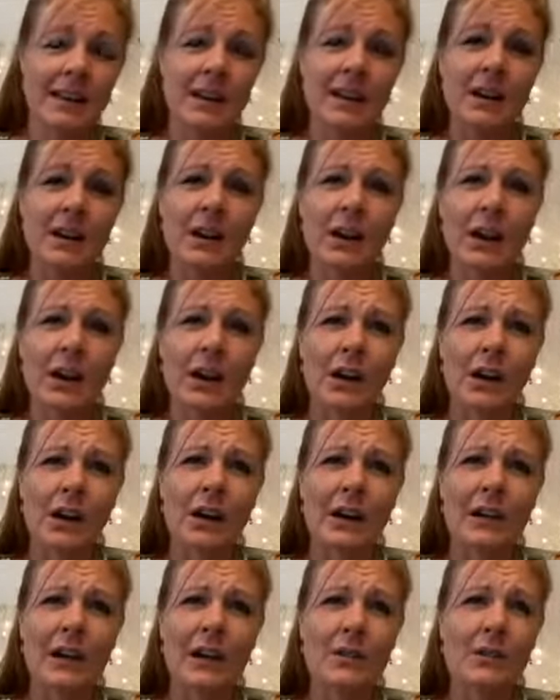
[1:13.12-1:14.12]
or
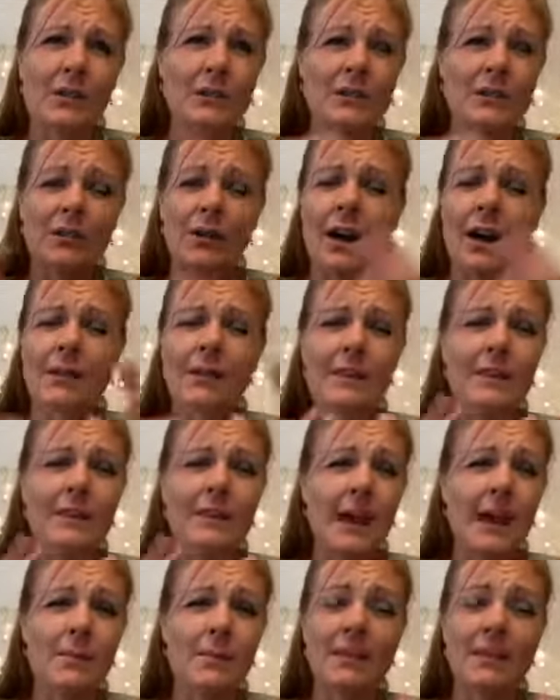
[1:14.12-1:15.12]
it was around the
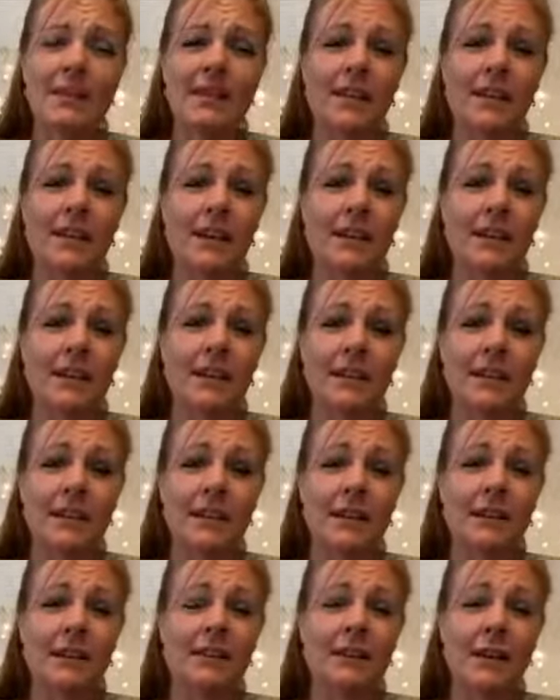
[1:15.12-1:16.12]
time of the
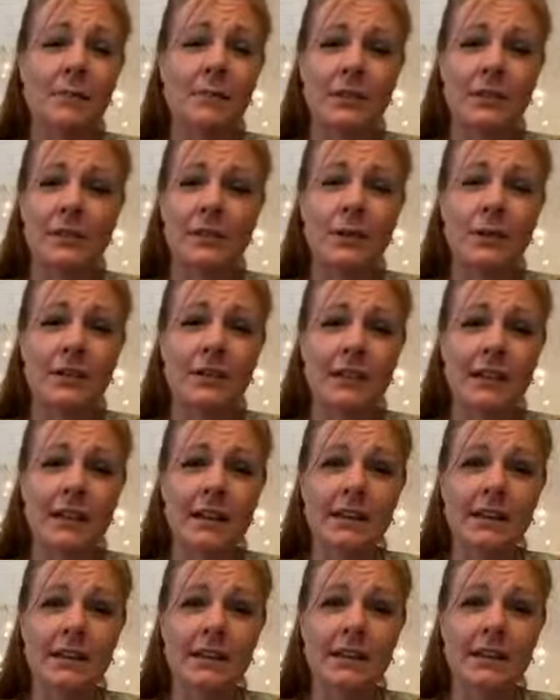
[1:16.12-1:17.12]
summer
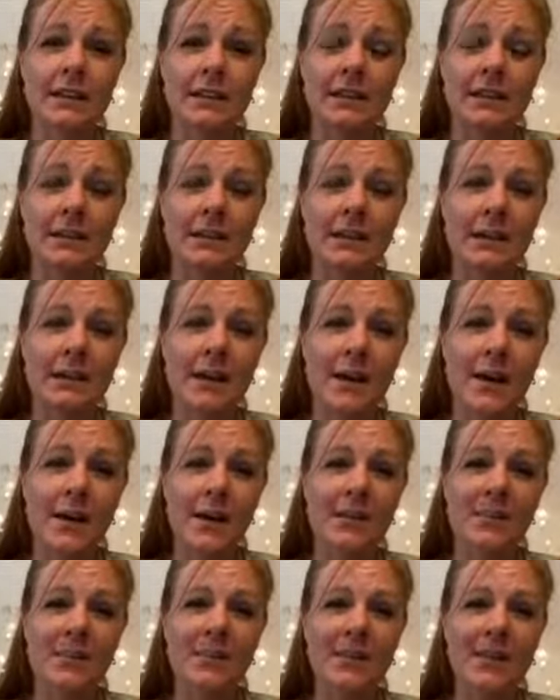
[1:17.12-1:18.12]
solstice
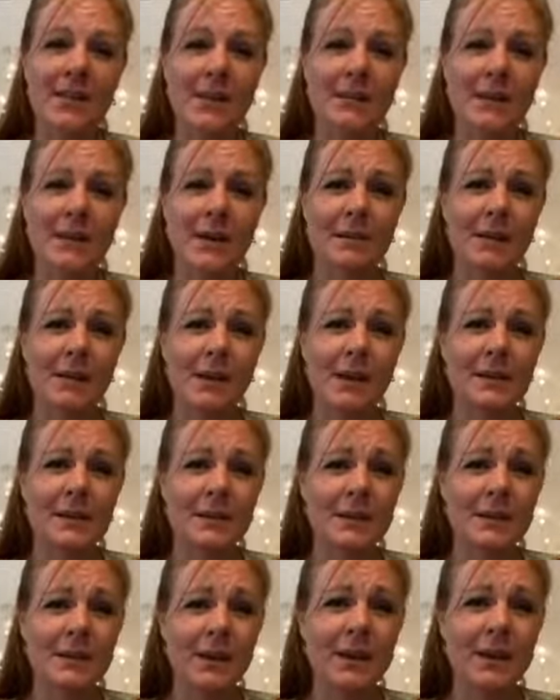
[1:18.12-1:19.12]
that was coming
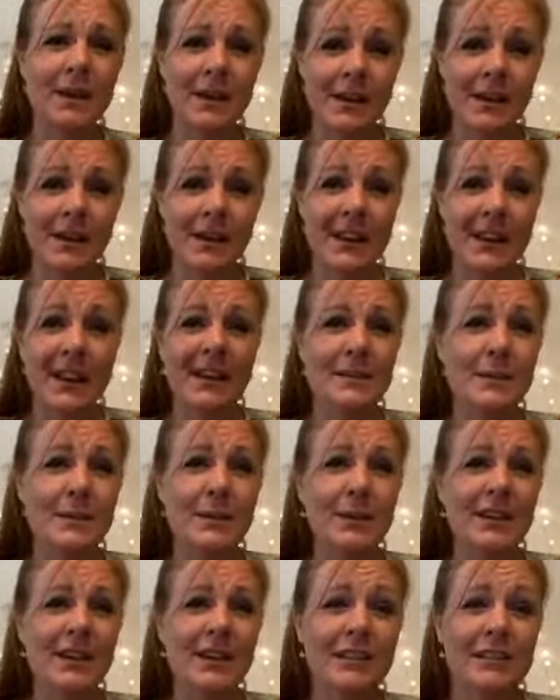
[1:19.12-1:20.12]
around. So, and it's been
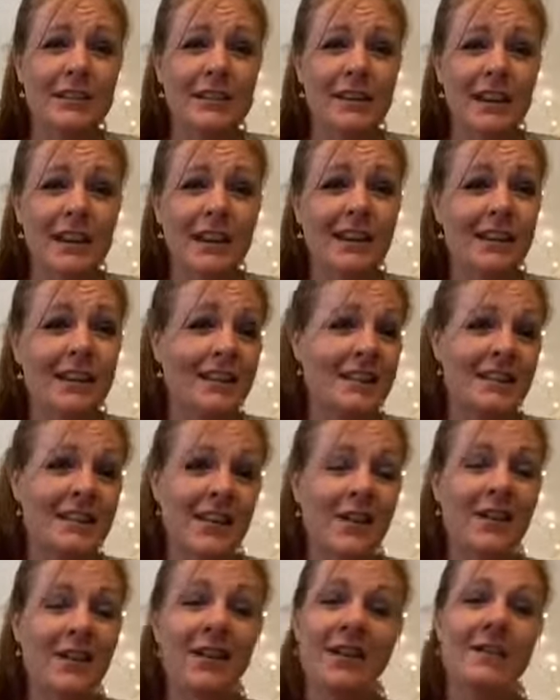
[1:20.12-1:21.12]
really interesting.
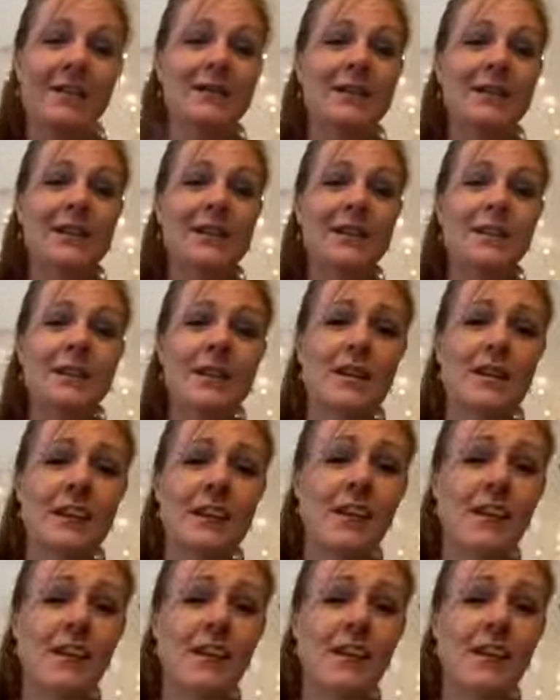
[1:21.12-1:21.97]
So good to be here.